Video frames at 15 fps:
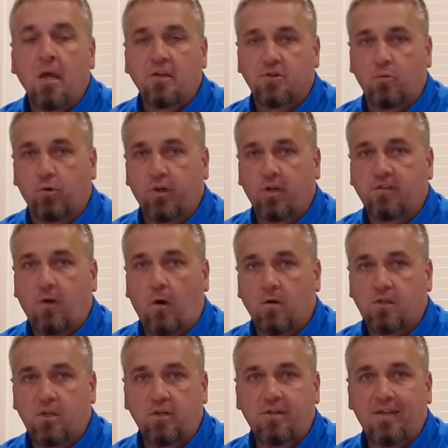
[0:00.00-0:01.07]
so we're going to talk
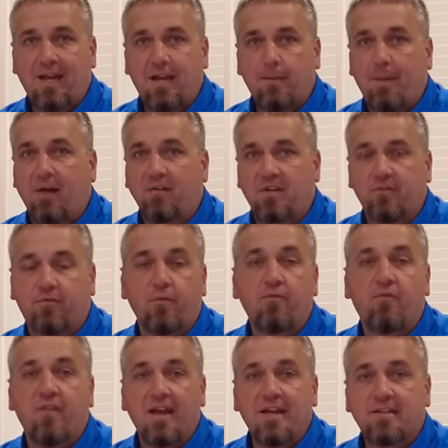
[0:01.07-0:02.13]
to you today about different
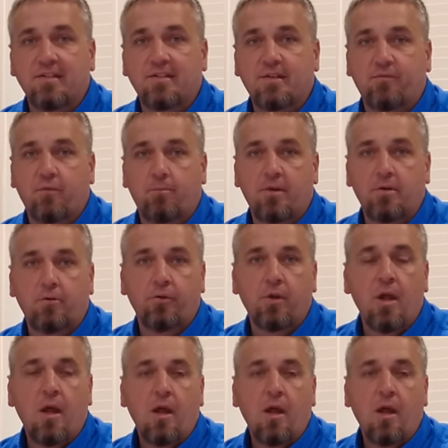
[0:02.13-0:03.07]
phases of the build